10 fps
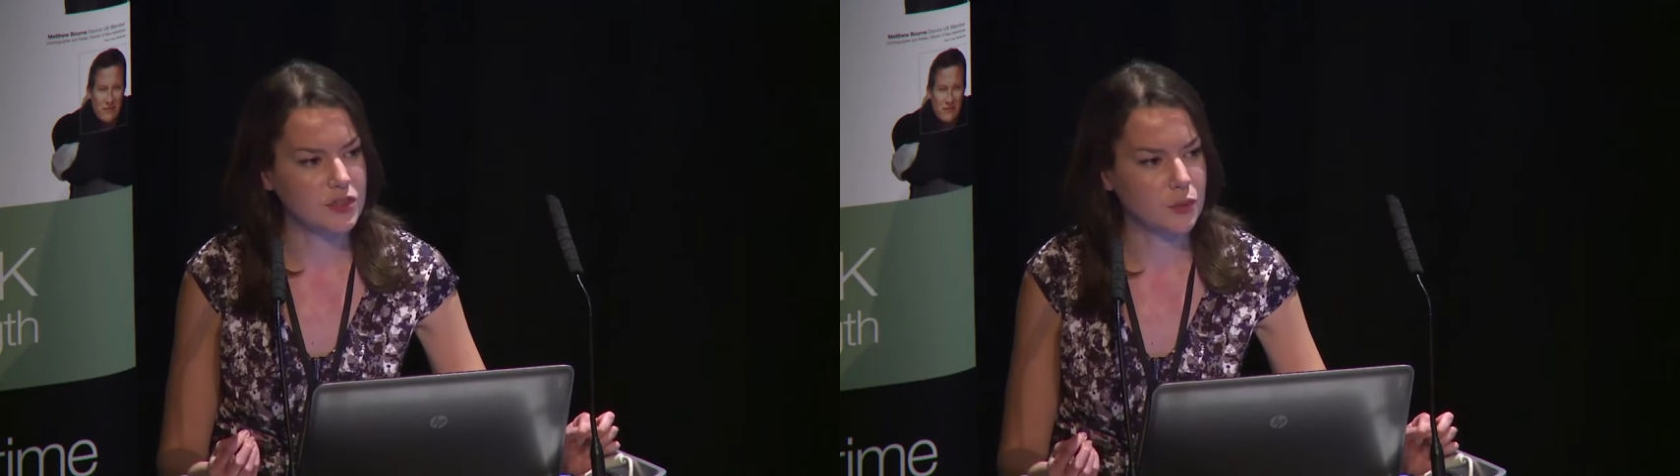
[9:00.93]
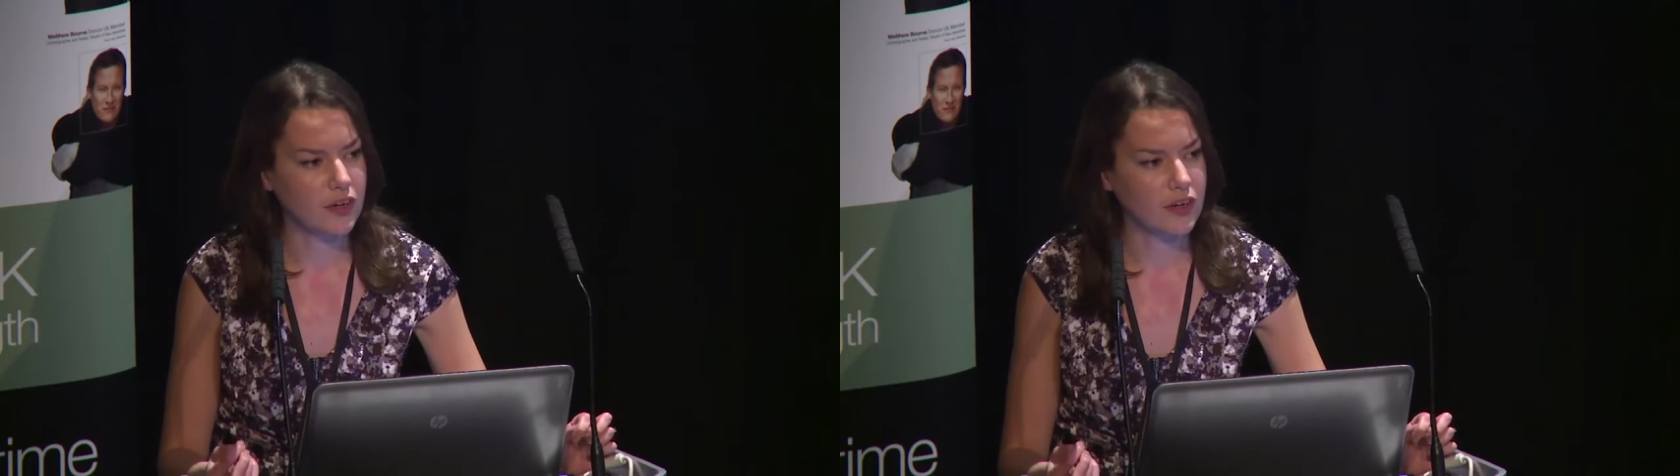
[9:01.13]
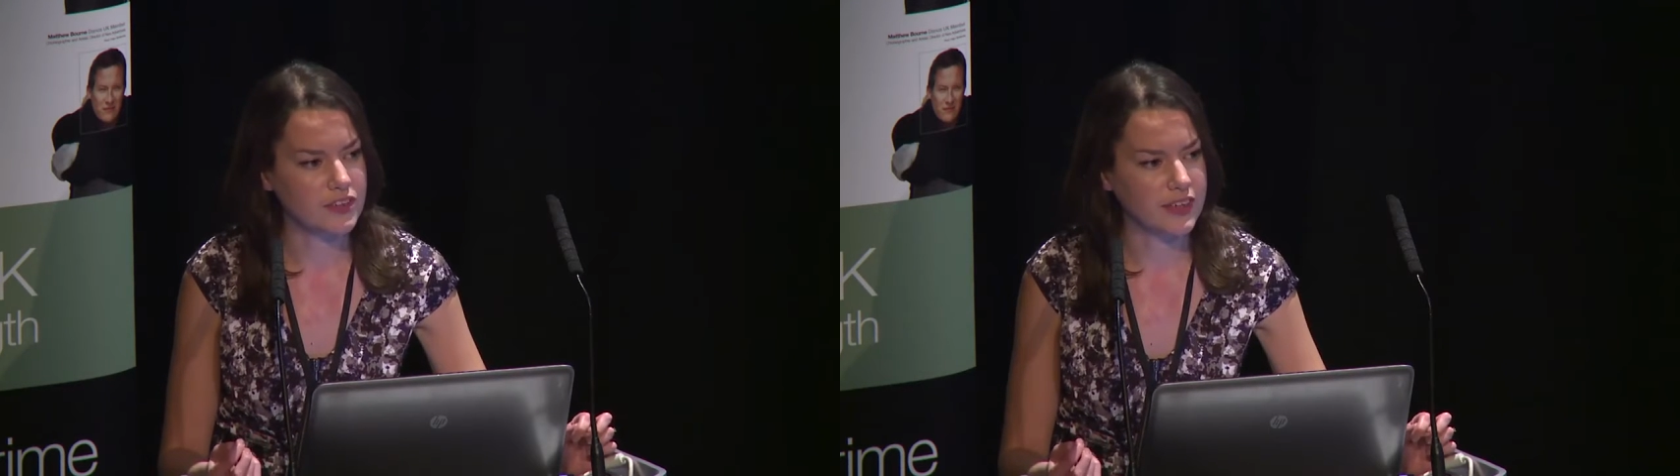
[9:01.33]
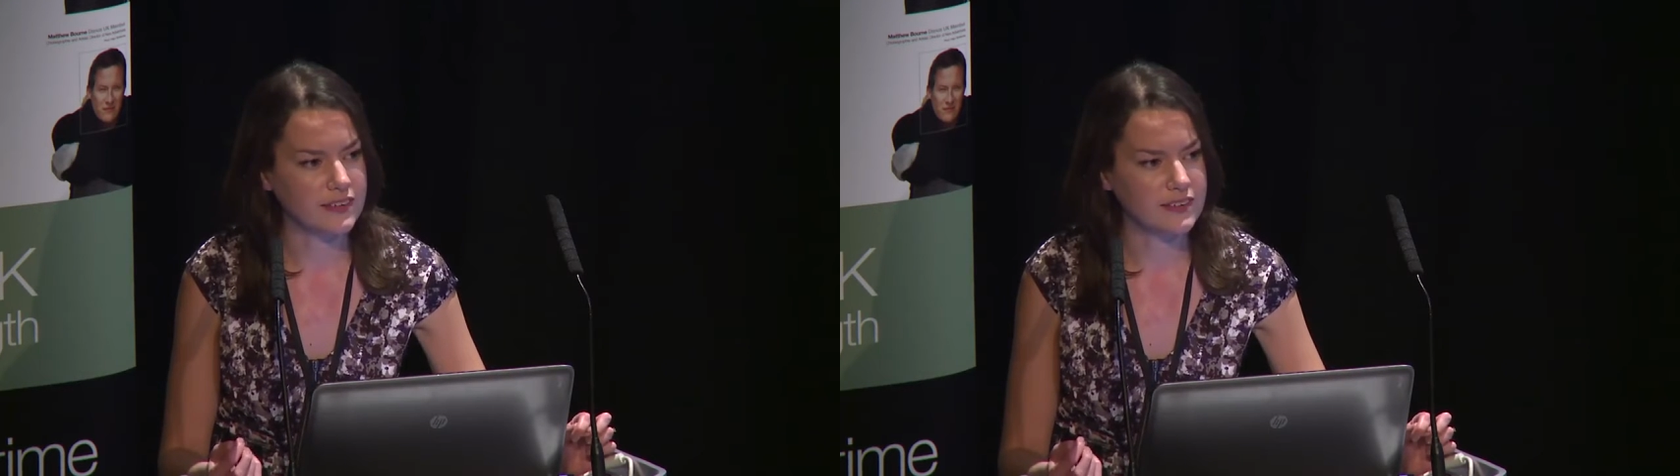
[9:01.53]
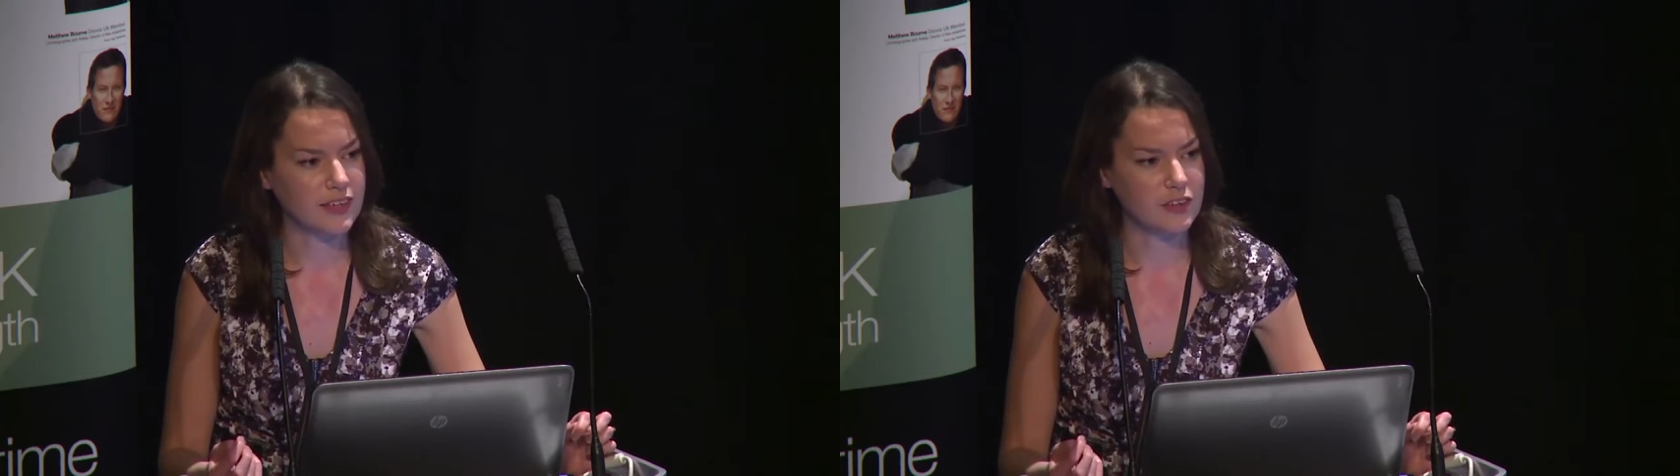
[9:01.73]
to a large
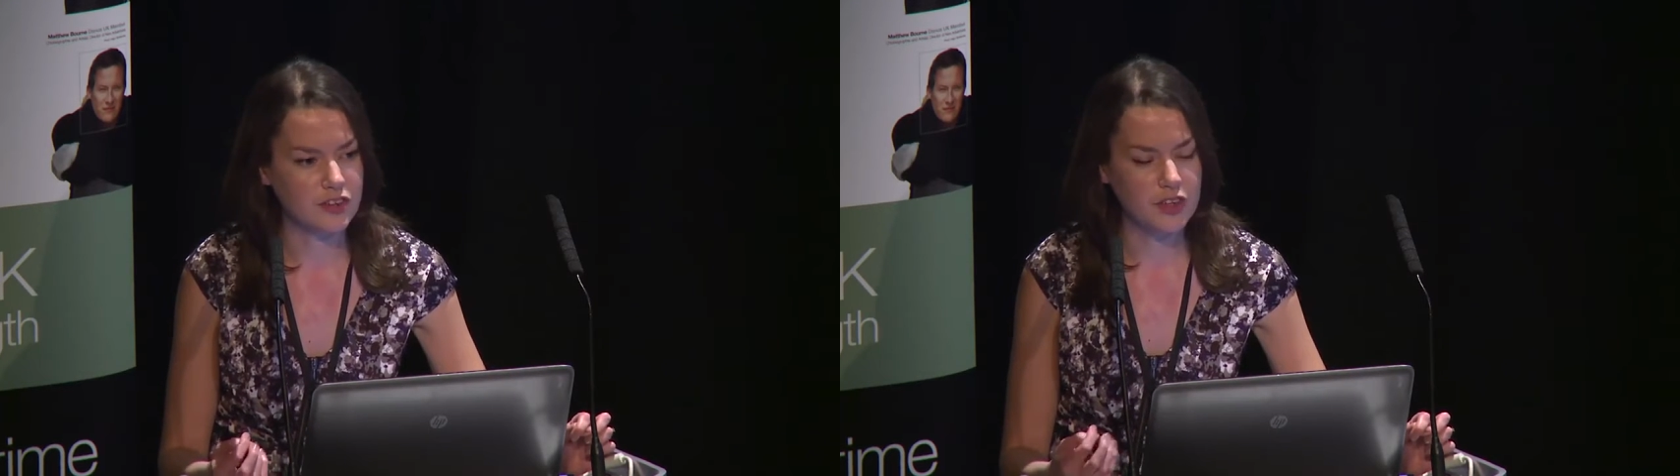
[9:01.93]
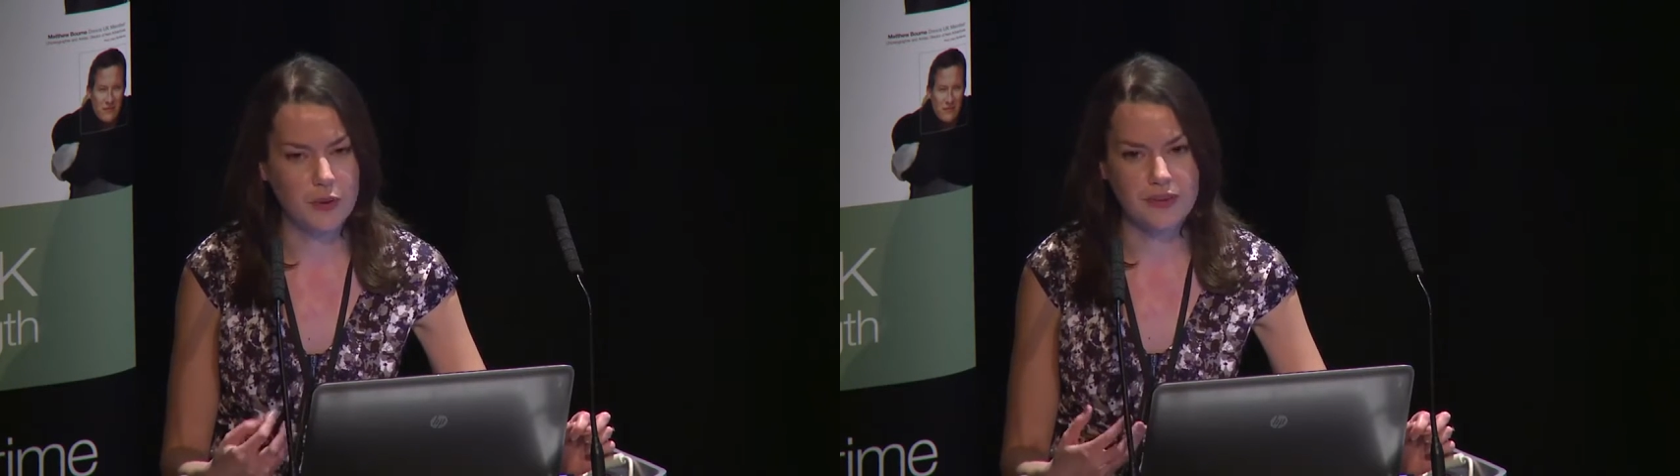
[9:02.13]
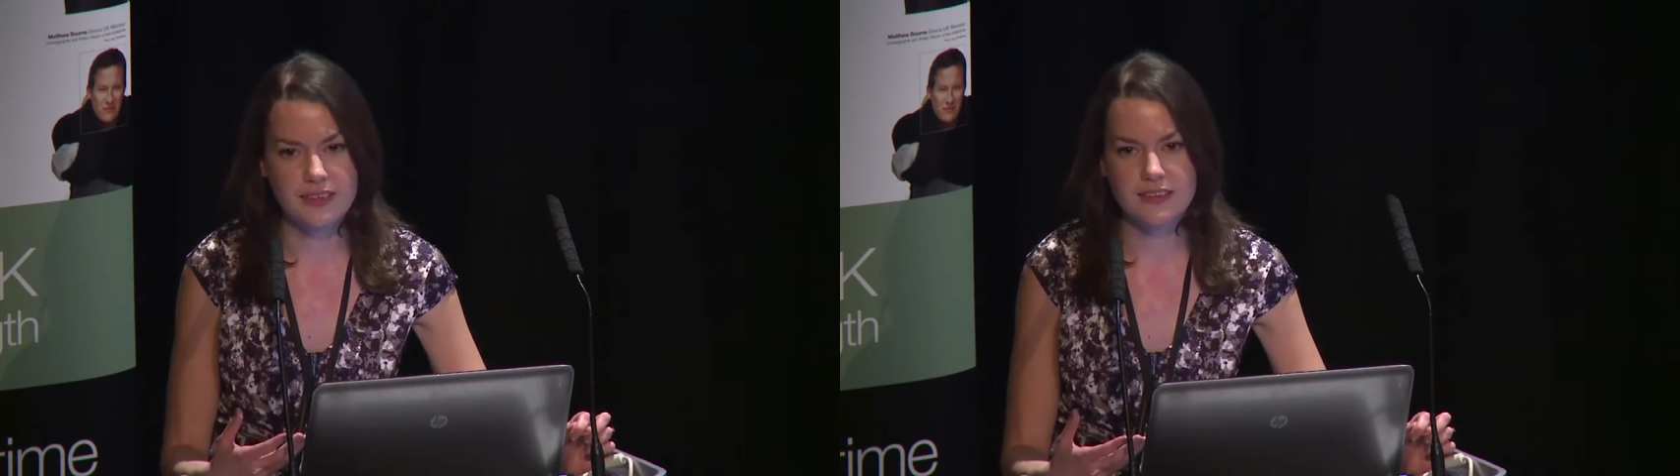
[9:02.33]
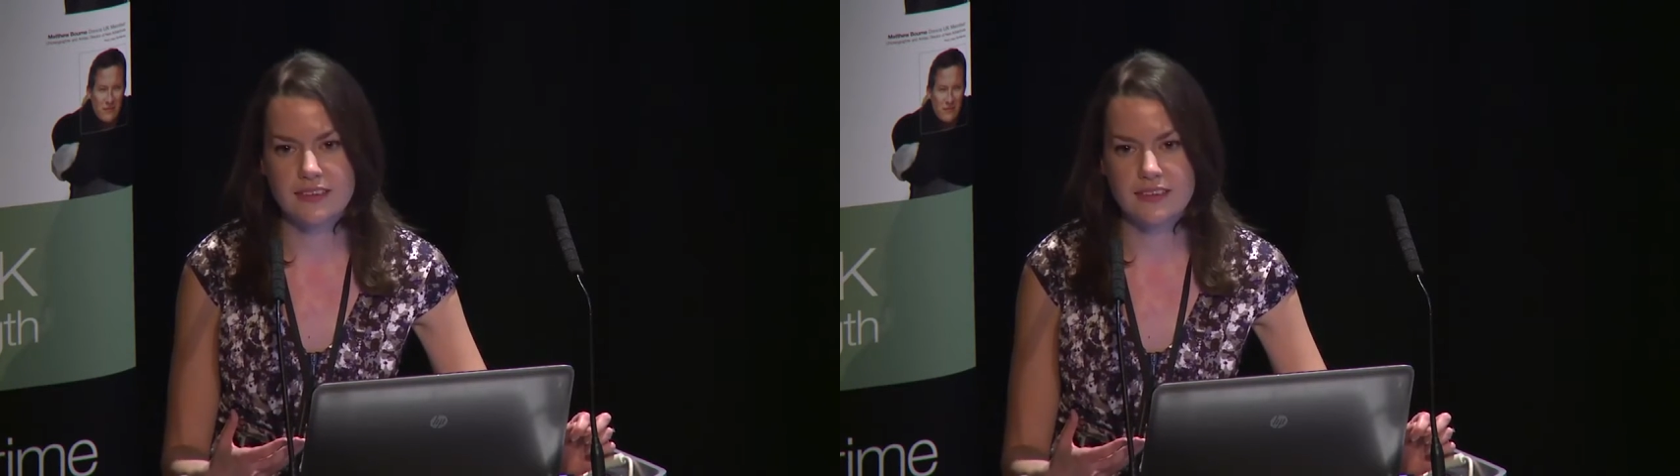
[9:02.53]
extent. So in this